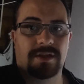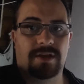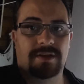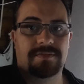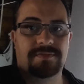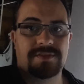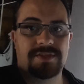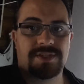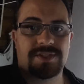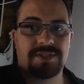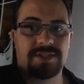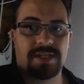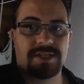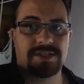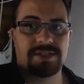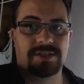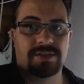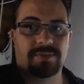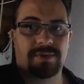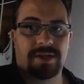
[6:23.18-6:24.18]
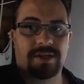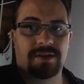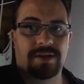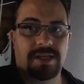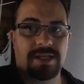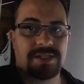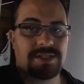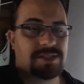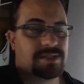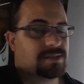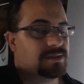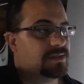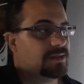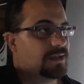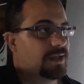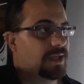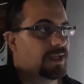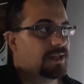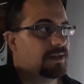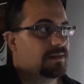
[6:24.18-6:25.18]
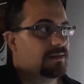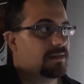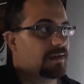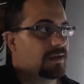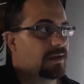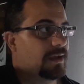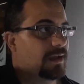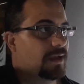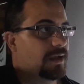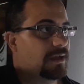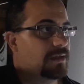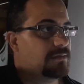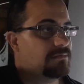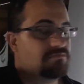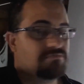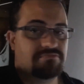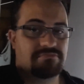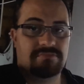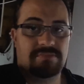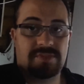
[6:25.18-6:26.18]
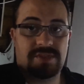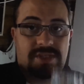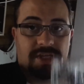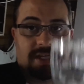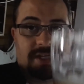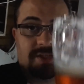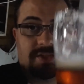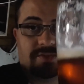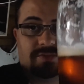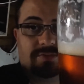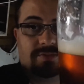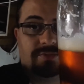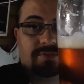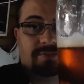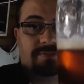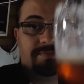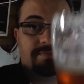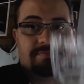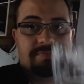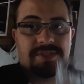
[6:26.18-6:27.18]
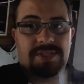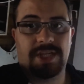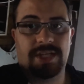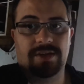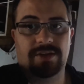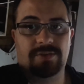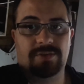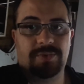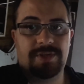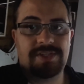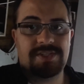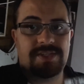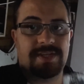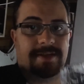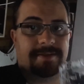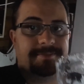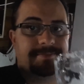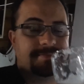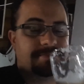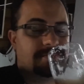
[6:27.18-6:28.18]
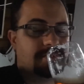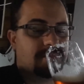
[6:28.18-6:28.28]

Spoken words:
Life just gets in the way, I guess. And cheers, we'll see you on Wednesday.